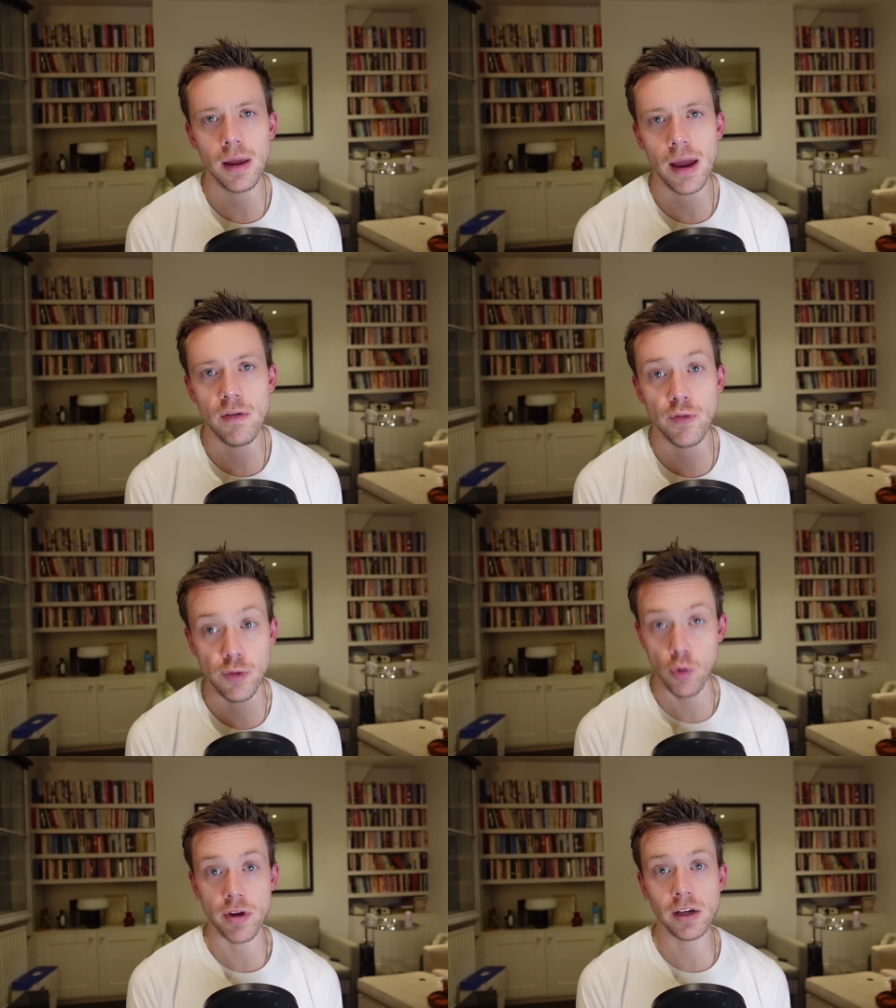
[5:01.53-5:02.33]

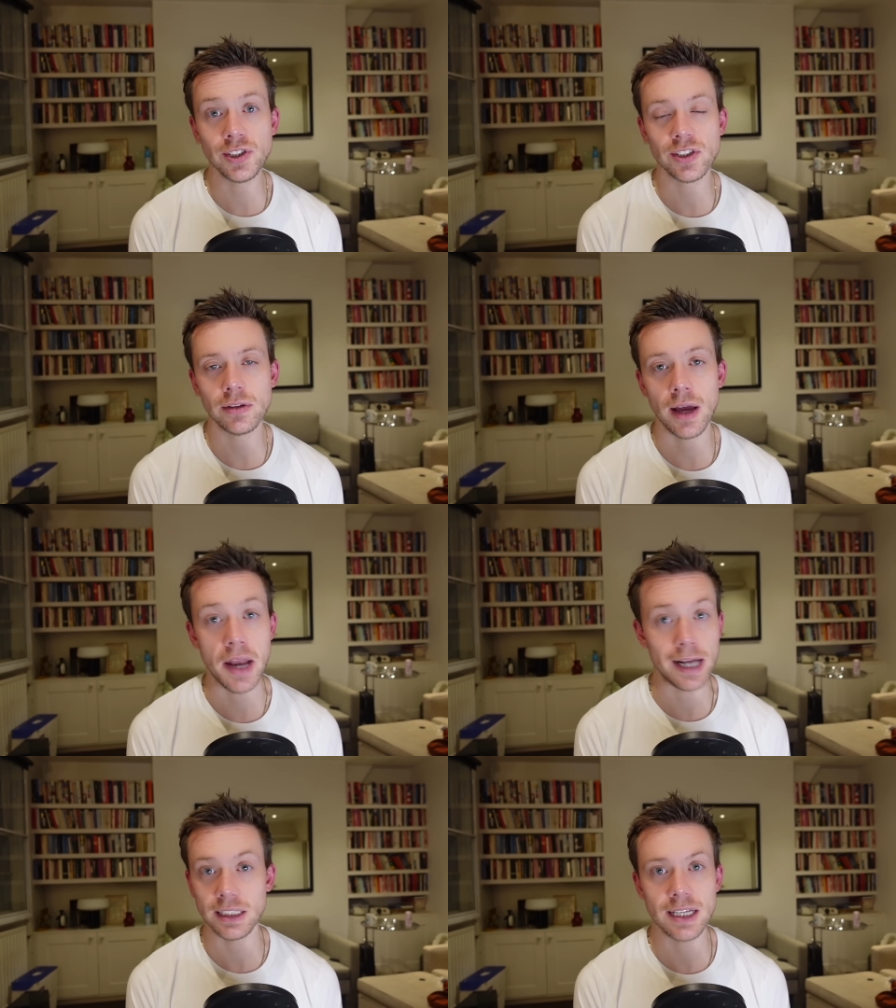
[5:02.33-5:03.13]
furious and
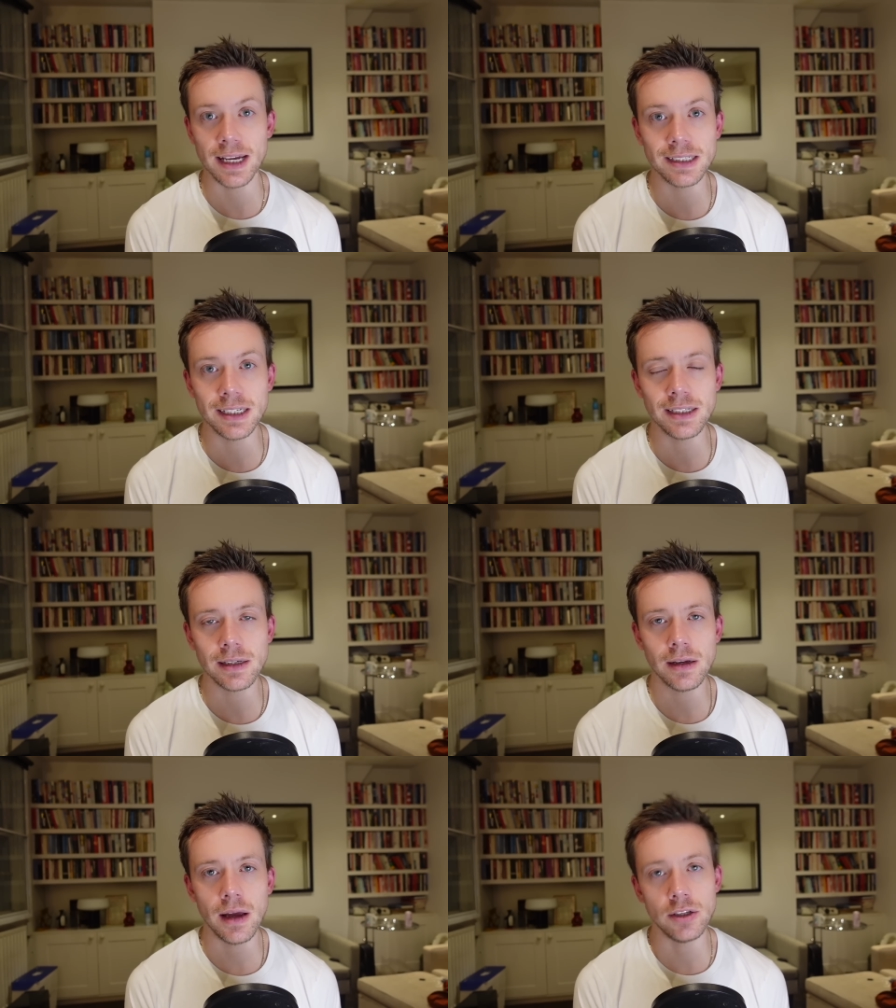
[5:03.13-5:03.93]
agitated and